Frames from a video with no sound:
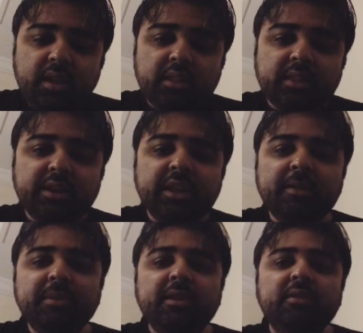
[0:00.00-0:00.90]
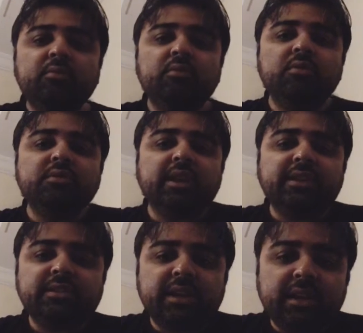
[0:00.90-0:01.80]
the demon who looks
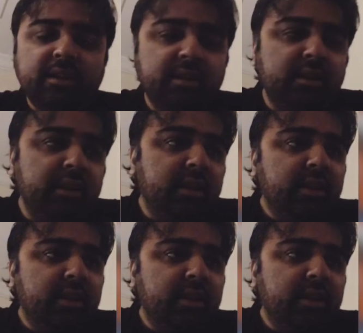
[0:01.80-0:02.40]
like Satan